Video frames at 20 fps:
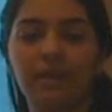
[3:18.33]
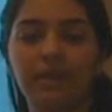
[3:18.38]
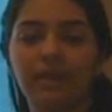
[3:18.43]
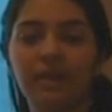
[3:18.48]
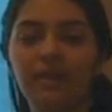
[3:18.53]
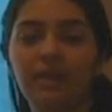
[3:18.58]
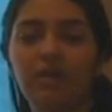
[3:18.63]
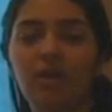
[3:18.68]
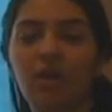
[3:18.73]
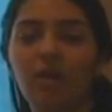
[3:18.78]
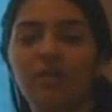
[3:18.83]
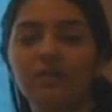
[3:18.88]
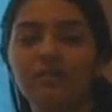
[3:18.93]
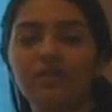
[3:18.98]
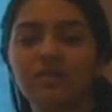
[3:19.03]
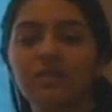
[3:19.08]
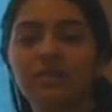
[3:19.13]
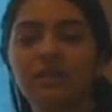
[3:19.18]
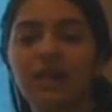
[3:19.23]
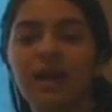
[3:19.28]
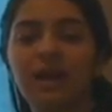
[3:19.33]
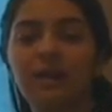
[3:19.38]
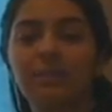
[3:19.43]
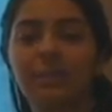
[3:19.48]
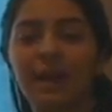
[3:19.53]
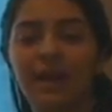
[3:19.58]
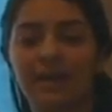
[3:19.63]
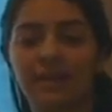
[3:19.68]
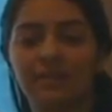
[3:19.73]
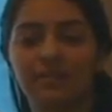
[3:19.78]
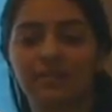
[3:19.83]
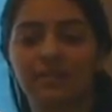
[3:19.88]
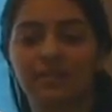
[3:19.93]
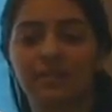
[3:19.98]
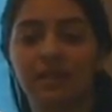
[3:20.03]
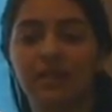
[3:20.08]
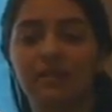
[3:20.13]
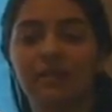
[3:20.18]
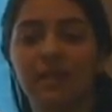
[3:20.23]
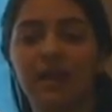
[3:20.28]
He constantly had pests
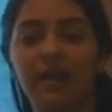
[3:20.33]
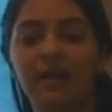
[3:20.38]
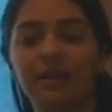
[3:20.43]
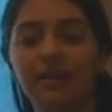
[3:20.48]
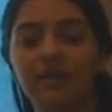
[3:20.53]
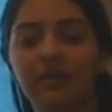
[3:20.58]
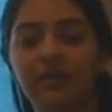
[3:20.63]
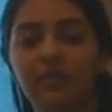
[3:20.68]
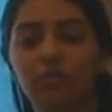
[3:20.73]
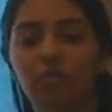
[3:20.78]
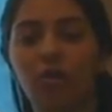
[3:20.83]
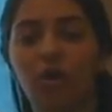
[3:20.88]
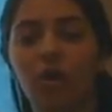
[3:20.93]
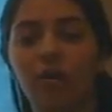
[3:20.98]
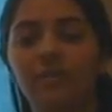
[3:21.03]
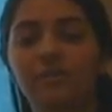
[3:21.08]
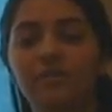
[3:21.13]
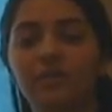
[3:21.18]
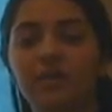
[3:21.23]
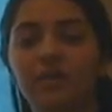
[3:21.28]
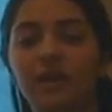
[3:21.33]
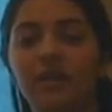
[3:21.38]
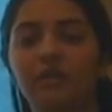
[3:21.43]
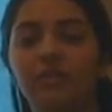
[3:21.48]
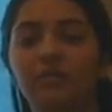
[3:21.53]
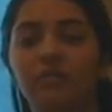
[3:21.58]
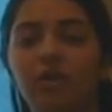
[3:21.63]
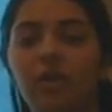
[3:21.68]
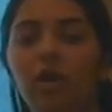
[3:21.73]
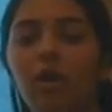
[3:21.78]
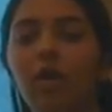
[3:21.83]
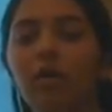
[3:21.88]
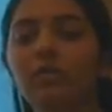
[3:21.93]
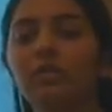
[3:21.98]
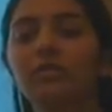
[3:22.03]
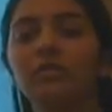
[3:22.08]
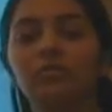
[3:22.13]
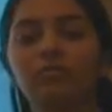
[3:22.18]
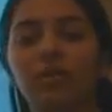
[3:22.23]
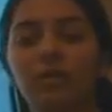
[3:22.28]
attacking his crops, and he was
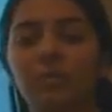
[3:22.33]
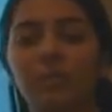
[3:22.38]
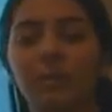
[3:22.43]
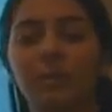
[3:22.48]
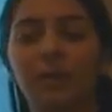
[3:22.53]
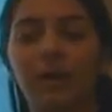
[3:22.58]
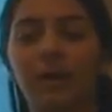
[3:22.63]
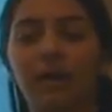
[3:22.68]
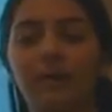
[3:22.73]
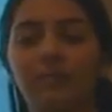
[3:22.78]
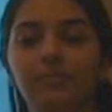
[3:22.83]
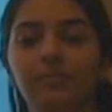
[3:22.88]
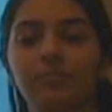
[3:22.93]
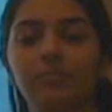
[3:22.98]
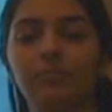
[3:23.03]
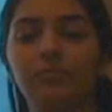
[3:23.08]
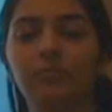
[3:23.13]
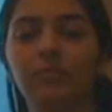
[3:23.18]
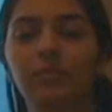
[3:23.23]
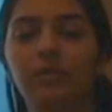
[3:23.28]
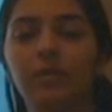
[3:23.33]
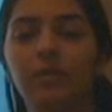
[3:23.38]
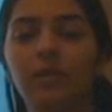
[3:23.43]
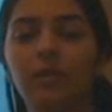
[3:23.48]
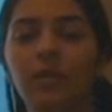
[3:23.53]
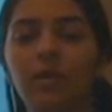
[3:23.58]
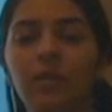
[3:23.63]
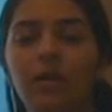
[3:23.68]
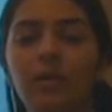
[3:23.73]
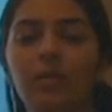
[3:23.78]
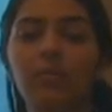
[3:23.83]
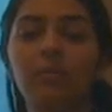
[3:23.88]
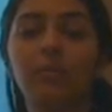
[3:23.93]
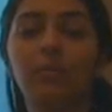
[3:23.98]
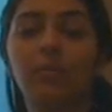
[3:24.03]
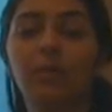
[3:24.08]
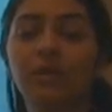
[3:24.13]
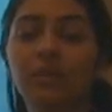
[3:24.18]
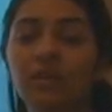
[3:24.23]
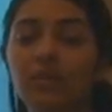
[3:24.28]
hardly scraping by. But
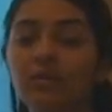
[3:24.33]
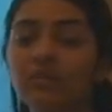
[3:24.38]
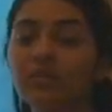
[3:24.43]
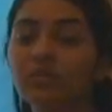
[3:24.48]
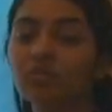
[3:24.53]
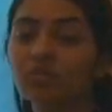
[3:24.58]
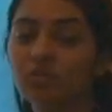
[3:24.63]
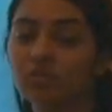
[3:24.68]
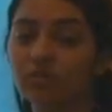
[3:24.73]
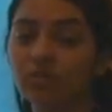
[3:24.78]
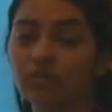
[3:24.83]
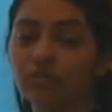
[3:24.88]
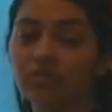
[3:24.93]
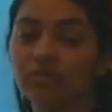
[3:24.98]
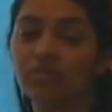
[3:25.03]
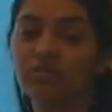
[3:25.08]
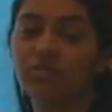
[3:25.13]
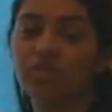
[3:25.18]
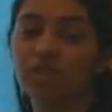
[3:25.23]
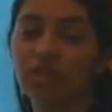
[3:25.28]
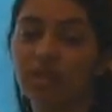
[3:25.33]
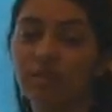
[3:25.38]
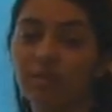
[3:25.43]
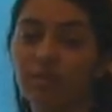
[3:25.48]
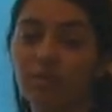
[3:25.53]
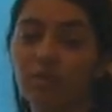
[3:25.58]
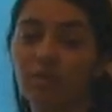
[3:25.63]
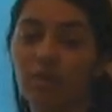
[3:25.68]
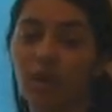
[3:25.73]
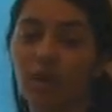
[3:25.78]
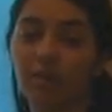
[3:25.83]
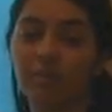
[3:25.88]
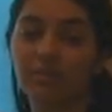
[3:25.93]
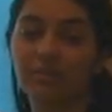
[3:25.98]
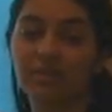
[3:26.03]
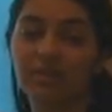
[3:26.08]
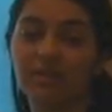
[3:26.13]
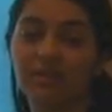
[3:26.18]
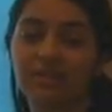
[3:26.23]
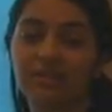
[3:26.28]
when he was introduced to GMO
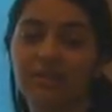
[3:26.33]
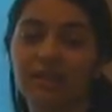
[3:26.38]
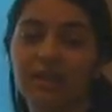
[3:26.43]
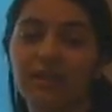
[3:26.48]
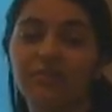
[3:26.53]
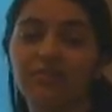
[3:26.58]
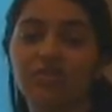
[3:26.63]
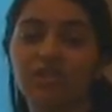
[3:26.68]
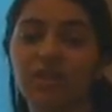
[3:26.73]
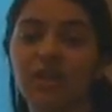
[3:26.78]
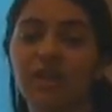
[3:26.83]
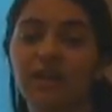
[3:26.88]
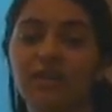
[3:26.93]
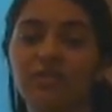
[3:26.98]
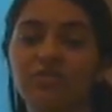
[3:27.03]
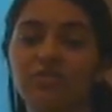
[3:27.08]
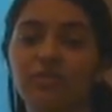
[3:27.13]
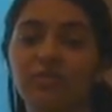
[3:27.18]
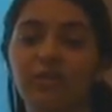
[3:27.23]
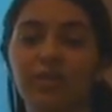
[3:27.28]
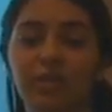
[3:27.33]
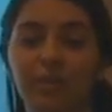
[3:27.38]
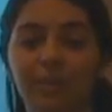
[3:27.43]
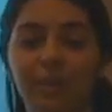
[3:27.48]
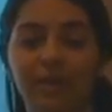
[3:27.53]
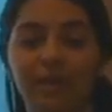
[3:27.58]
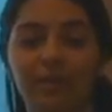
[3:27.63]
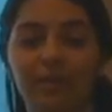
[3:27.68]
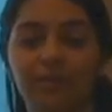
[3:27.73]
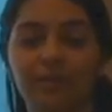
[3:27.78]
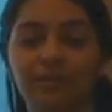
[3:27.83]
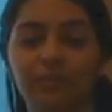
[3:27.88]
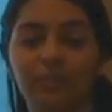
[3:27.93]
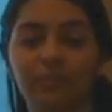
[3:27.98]
crops, his life changed for the better.